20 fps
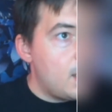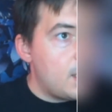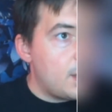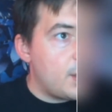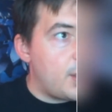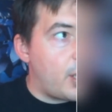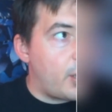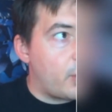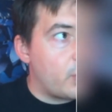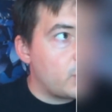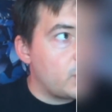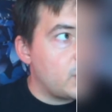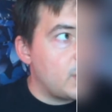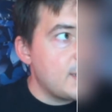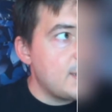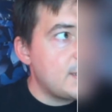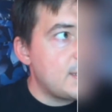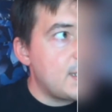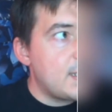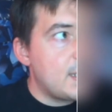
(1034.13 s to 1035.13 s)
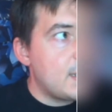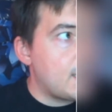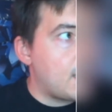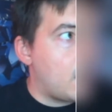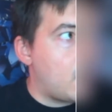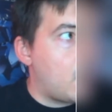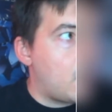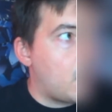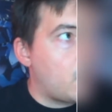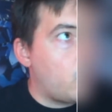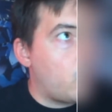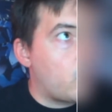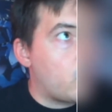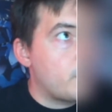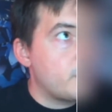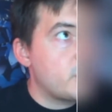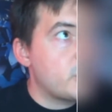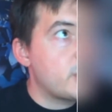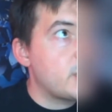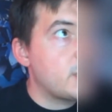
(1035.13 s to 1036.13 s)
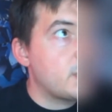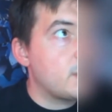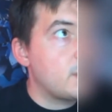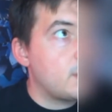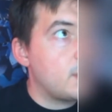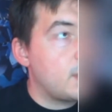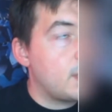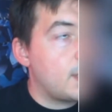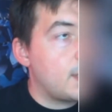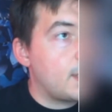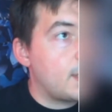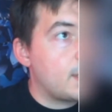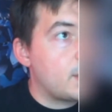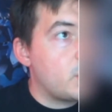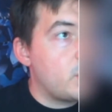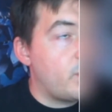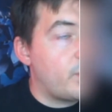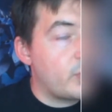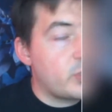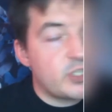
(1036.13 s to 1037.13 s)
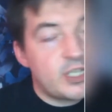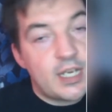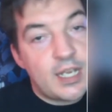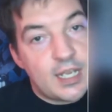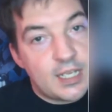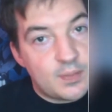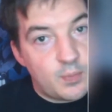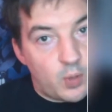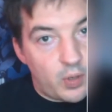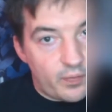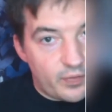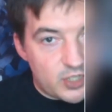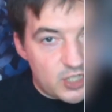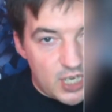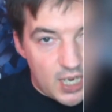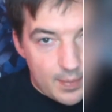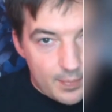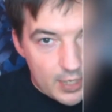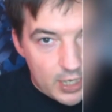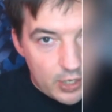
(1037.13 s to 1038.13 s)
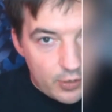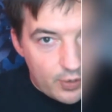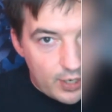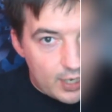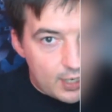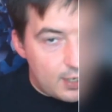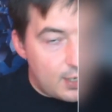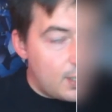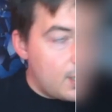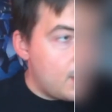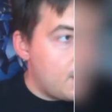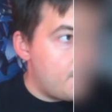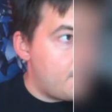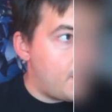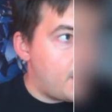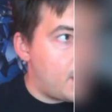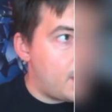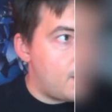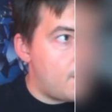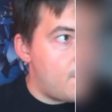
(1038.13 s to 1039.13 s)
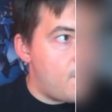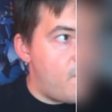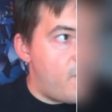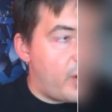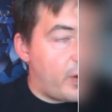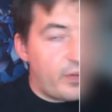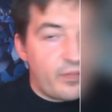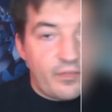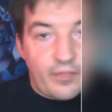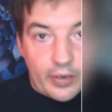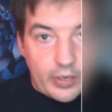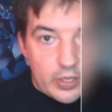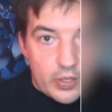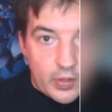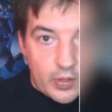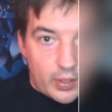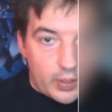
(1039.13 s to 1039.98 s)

they're listed on War Machine University as more of a jamming unit, but very, very good at